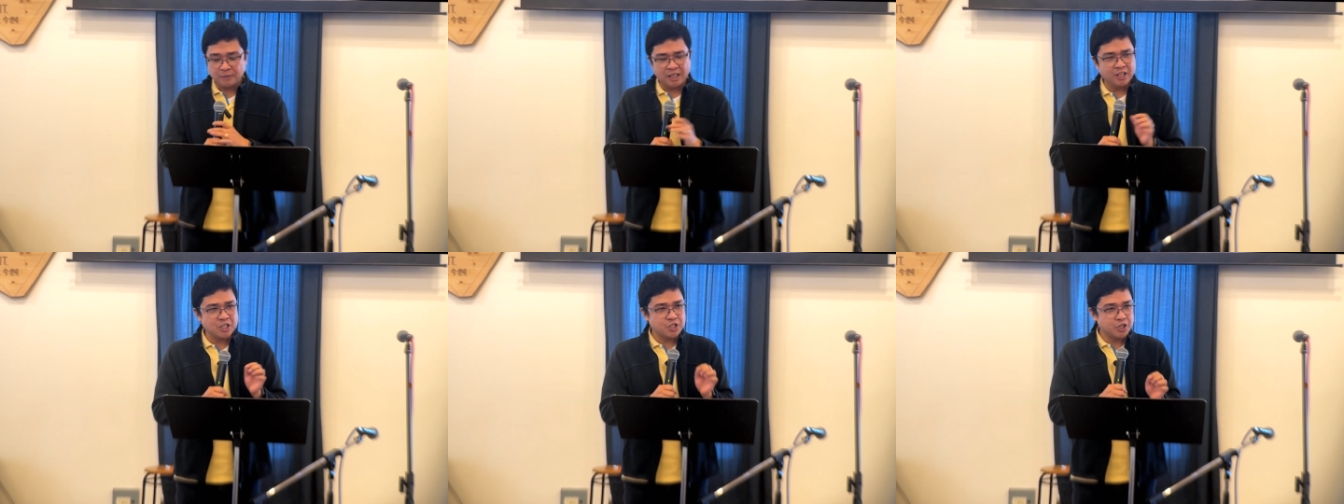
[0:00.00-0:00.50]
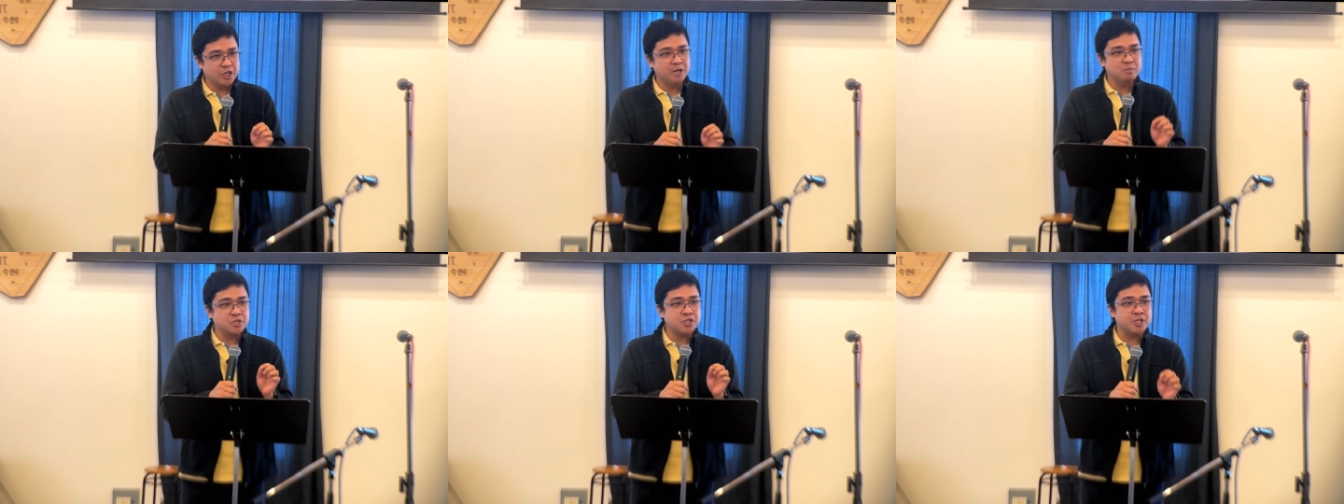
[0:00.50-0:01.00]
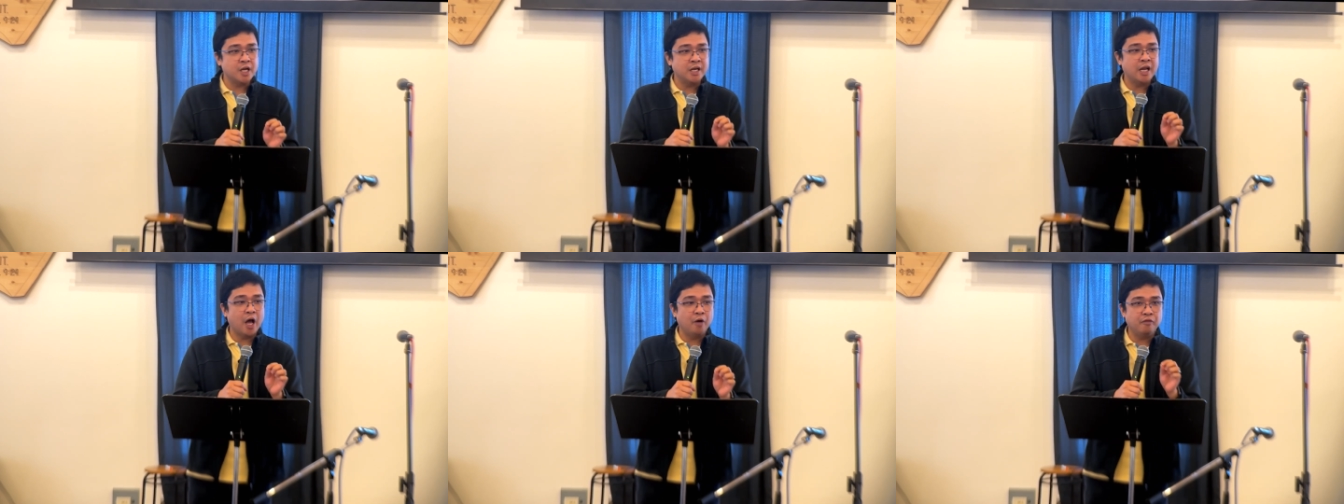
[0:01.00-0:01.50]
The term
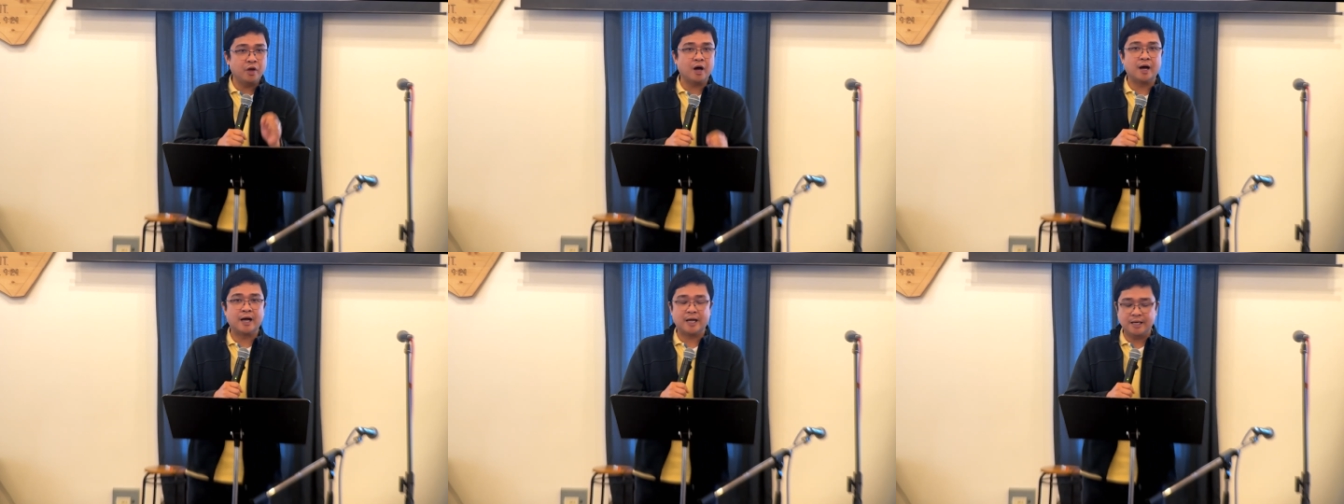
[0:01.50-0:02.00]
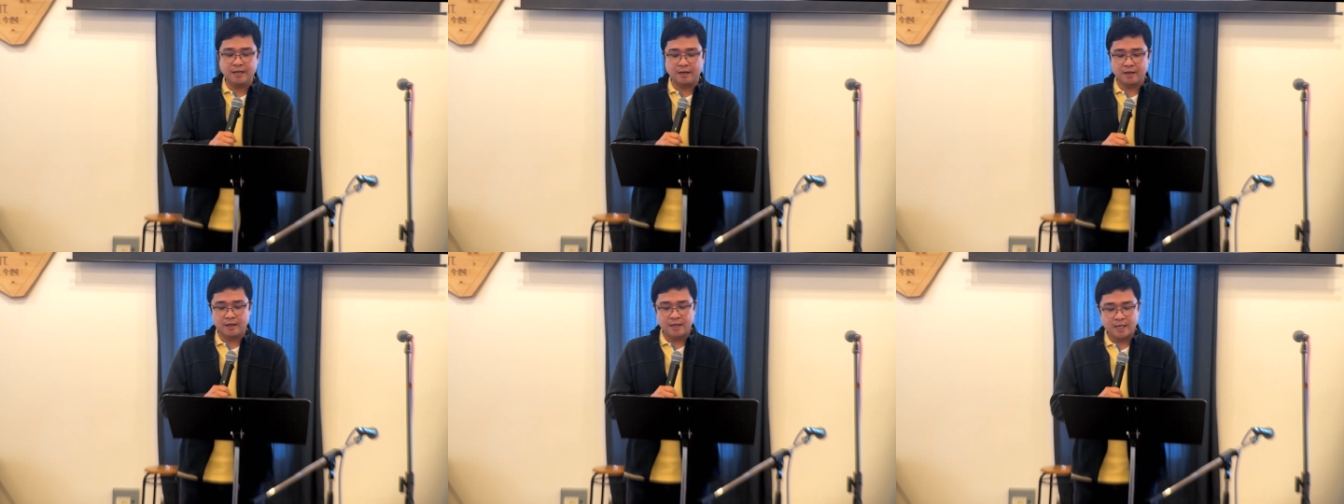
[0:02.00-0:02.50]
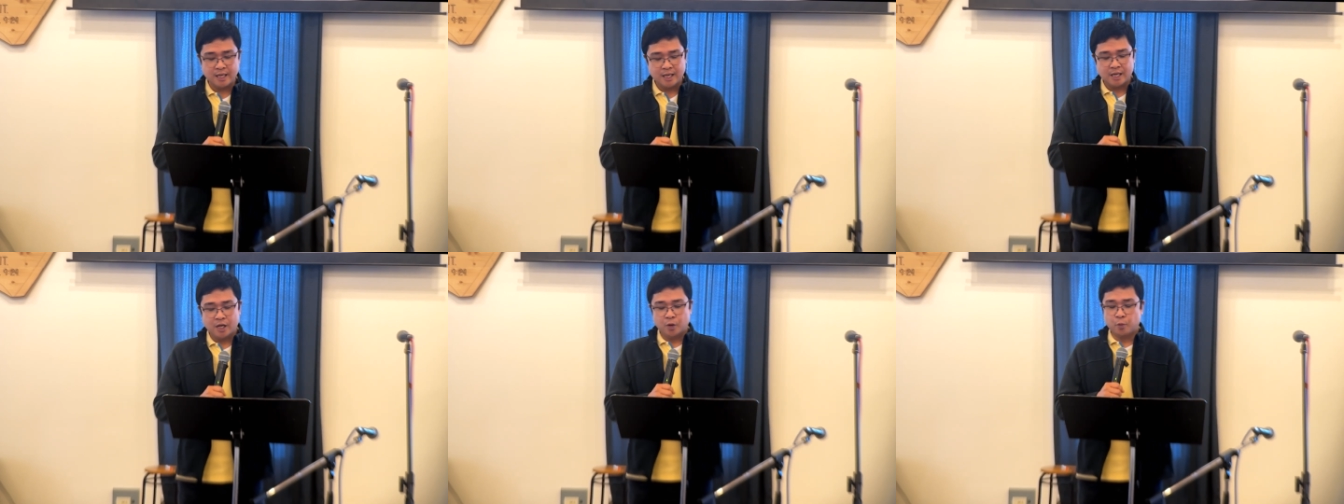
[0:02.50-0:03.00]
Son of God
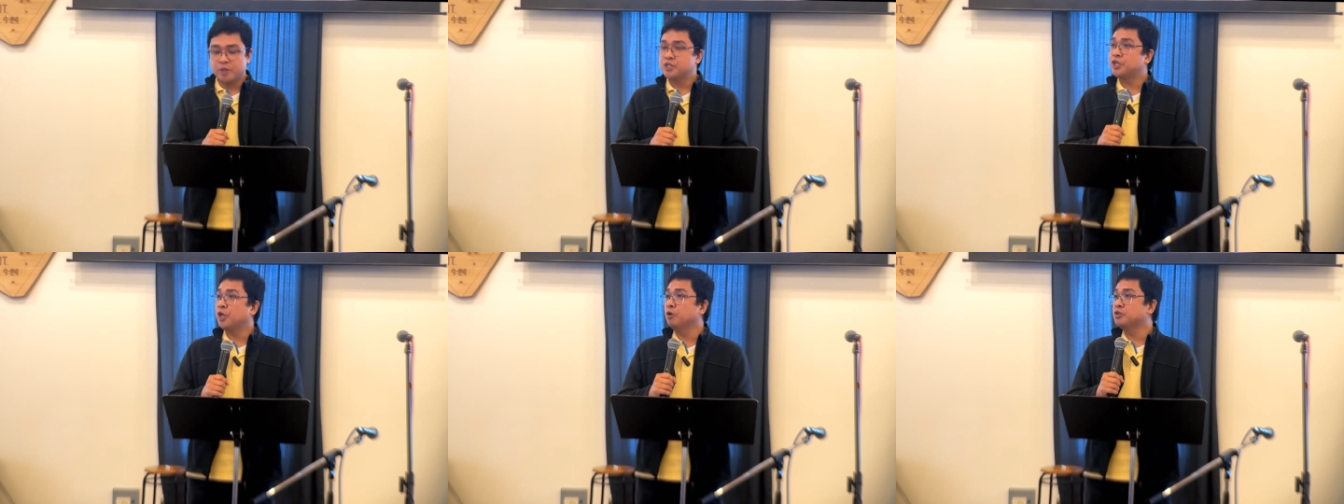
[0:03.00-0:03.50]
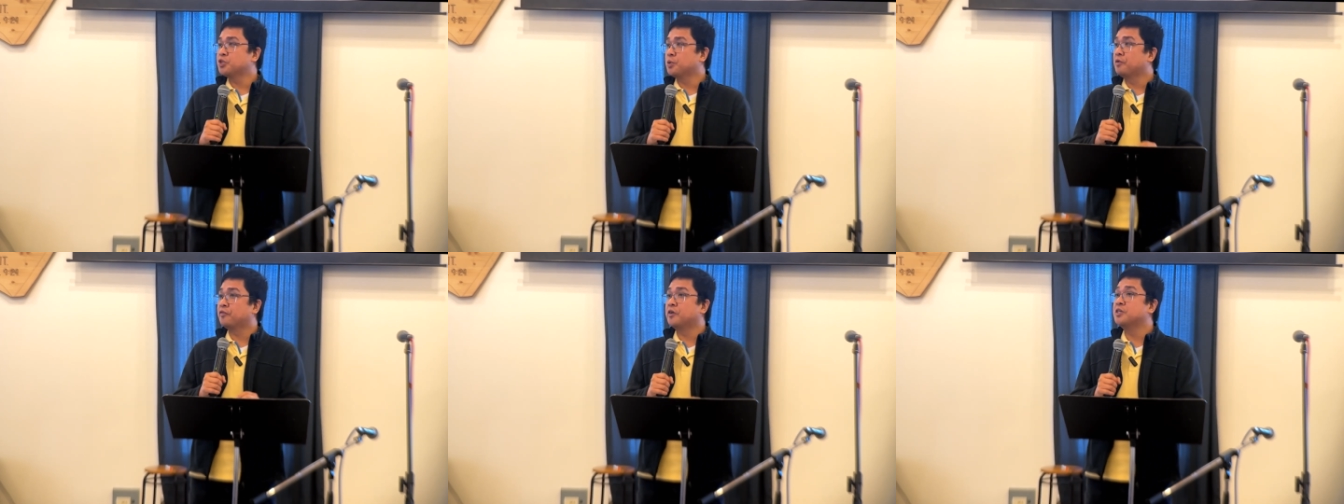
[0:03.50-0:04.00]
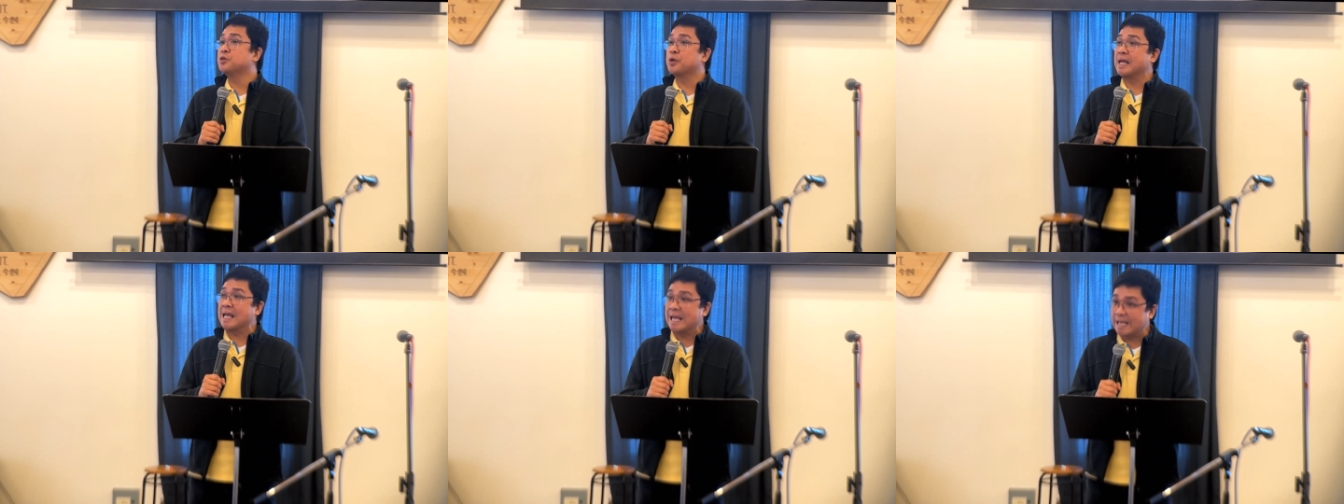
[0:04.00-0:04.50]
was used to refer to
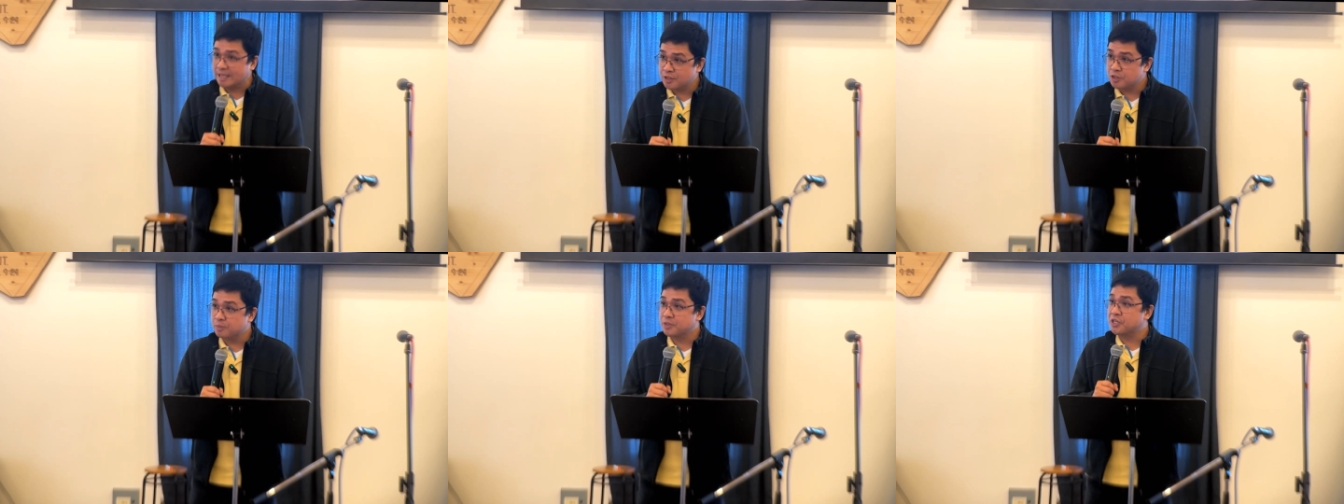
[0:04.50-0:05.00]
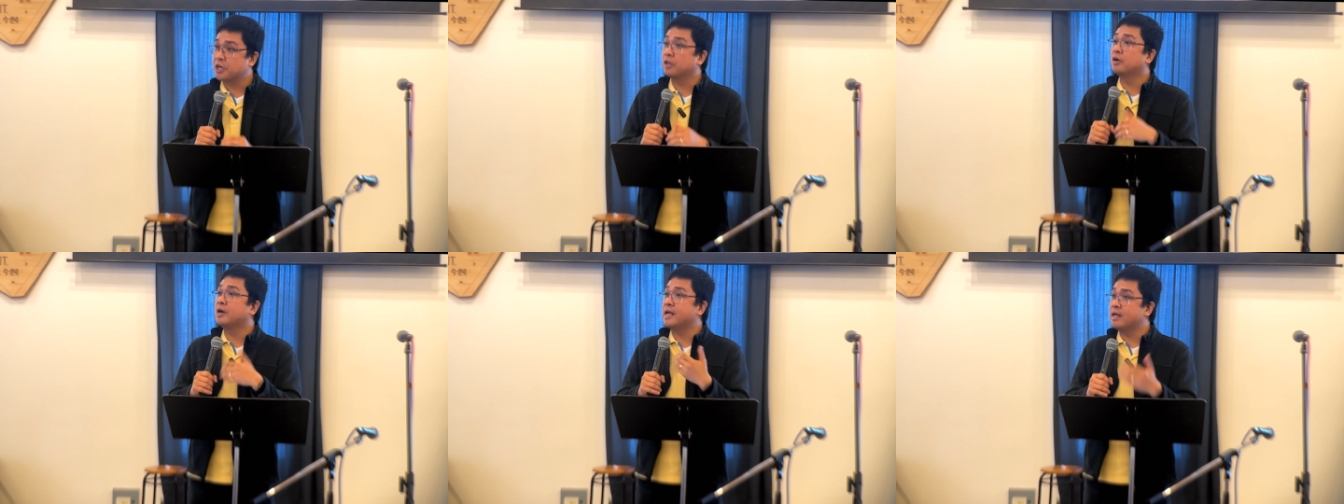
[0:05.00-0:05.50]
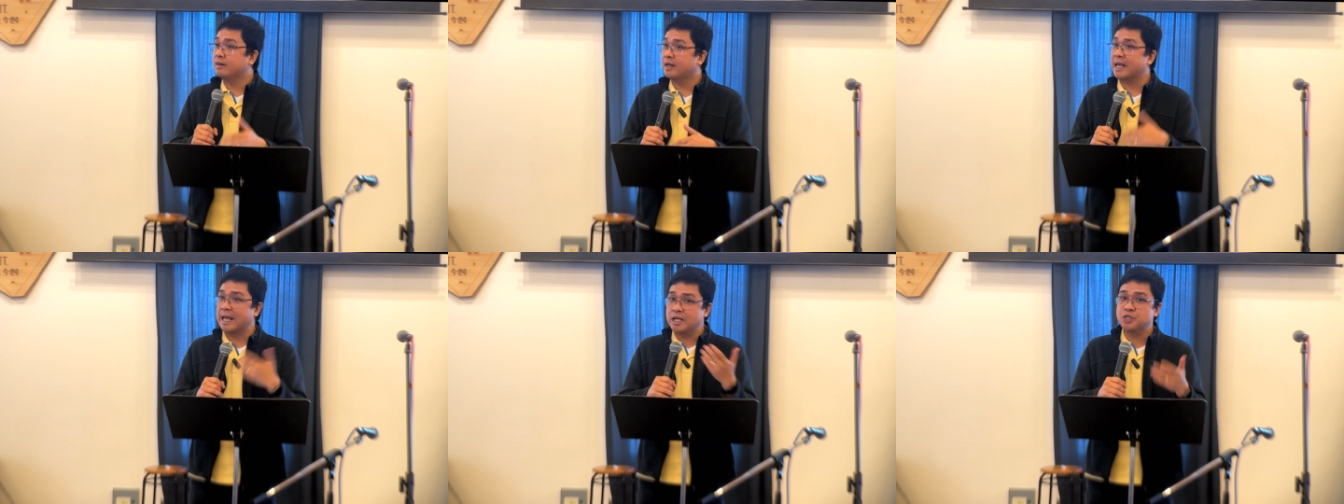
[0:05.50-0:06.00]
kings, particularly the
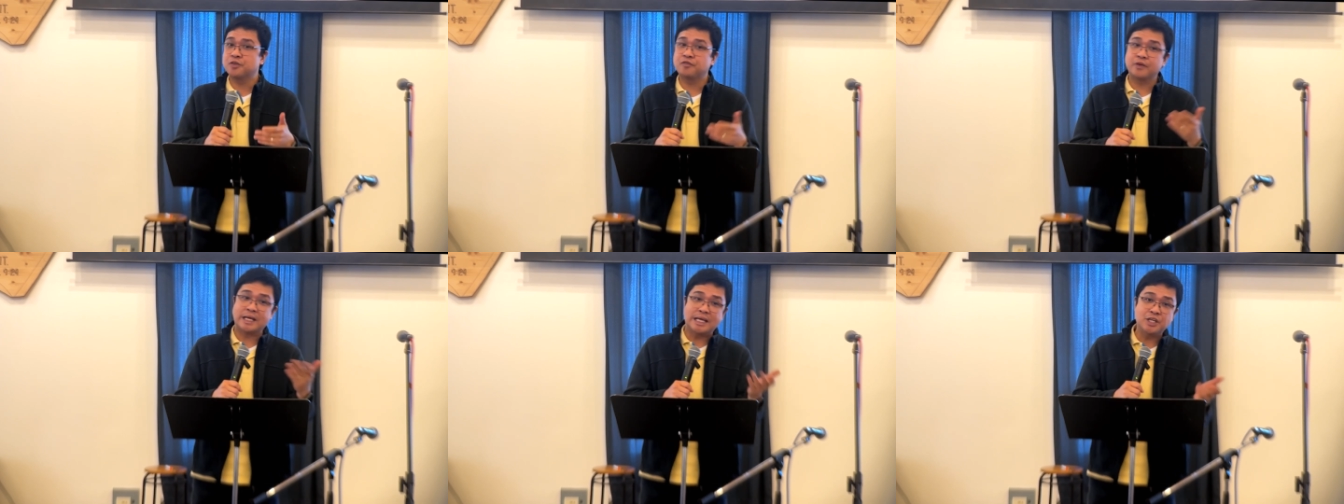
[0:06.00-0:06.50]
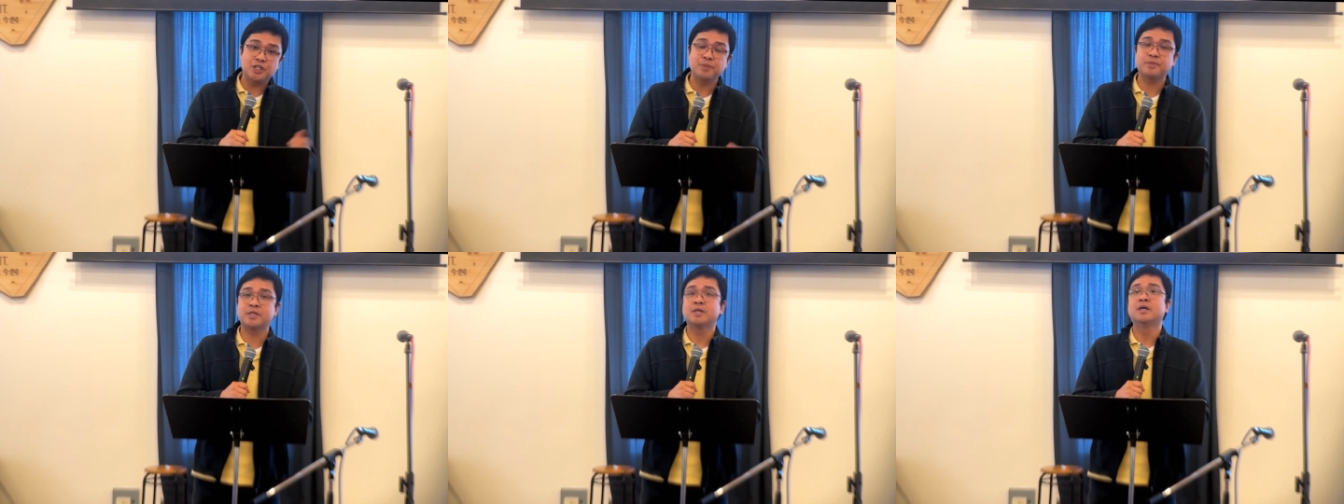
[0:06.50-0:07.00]
kings of Egypt